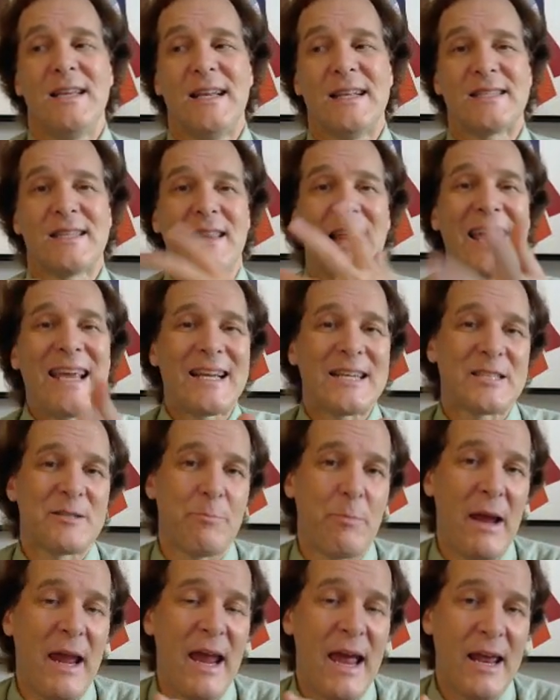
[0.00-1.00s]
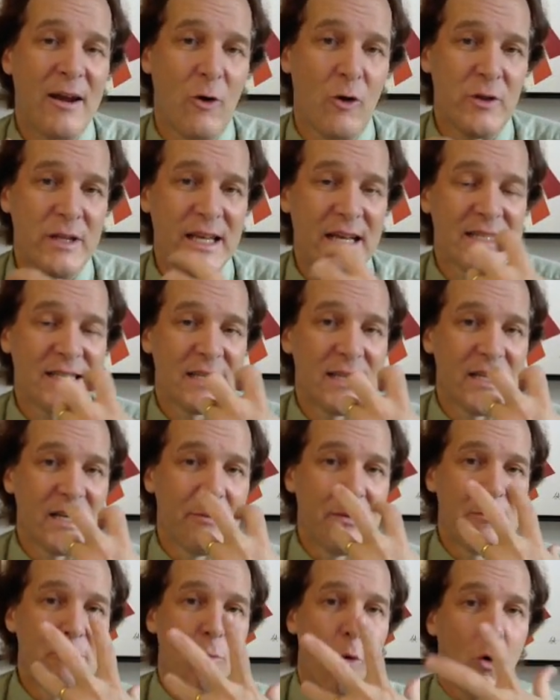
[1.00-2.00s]
It's like a span, only it's a little
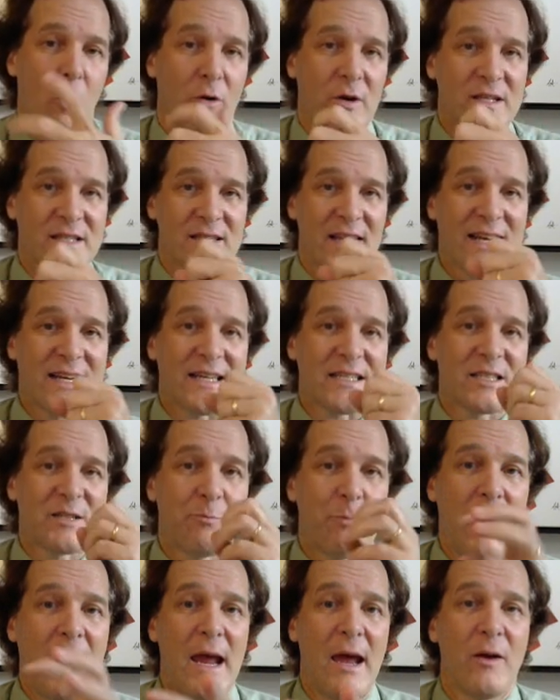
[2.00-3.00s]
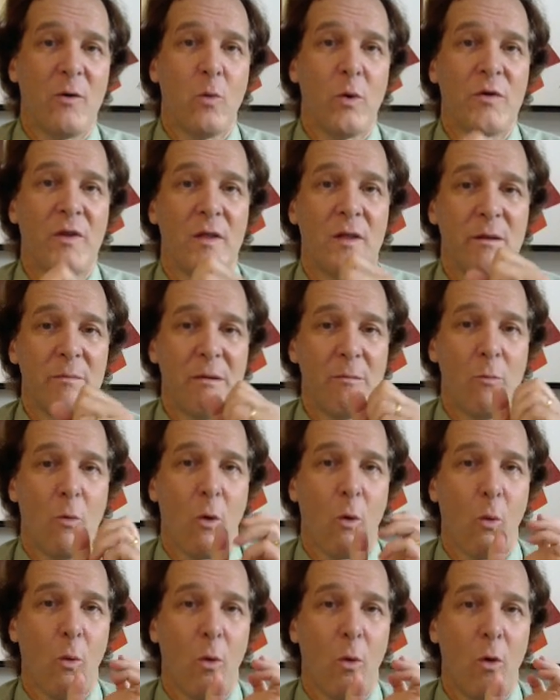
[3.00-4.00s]
bit more. It's like a span with a little bit
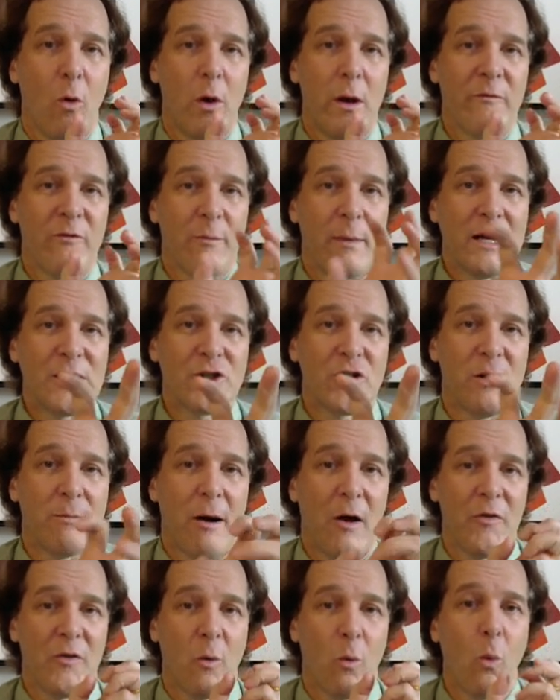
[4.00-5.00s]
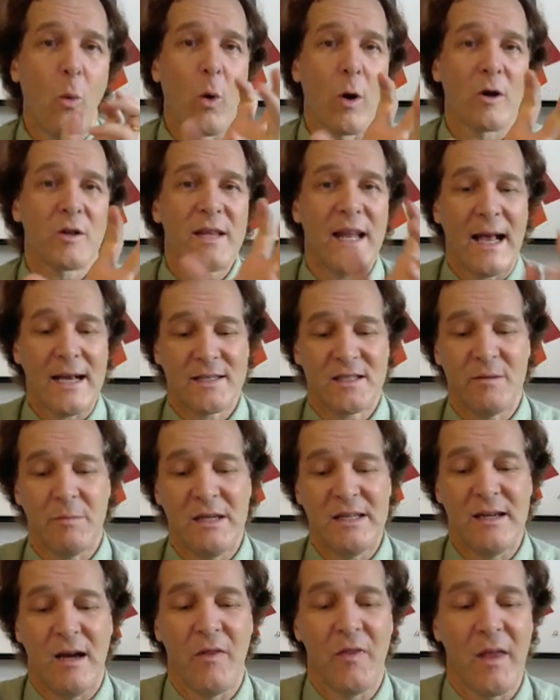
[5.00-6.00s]
more information about the work that has to be
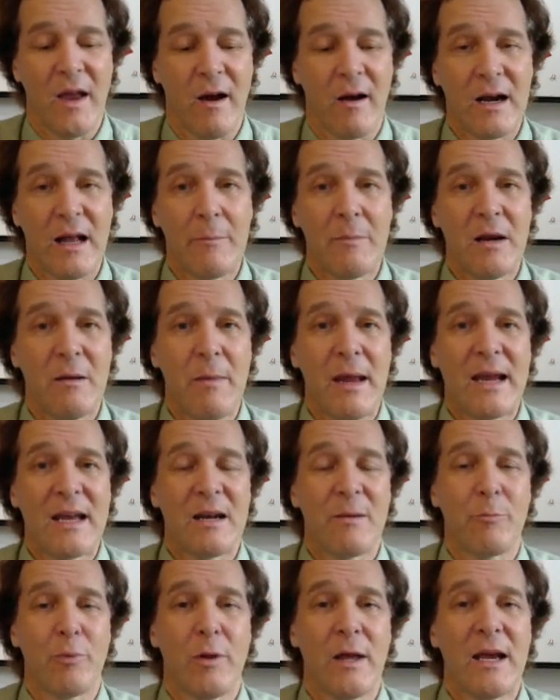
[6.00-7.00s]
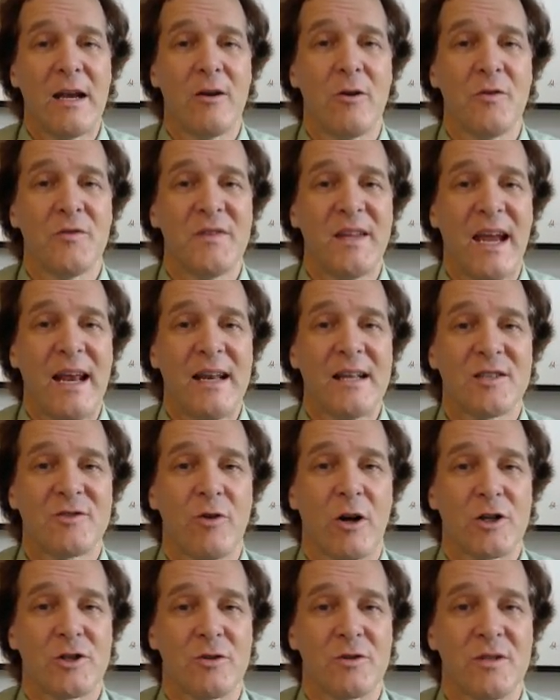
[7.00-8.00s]
done there. And I'm going to make it a plain old data
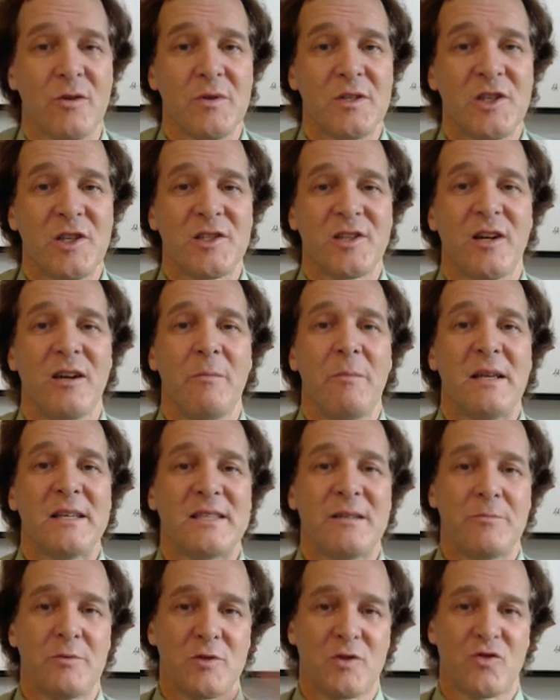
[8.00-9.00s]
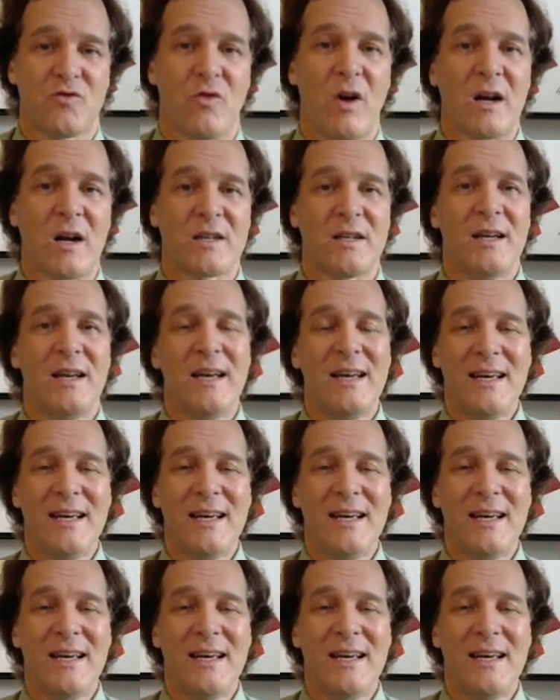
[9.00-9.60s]
structure. So it's just going to be a simple struct.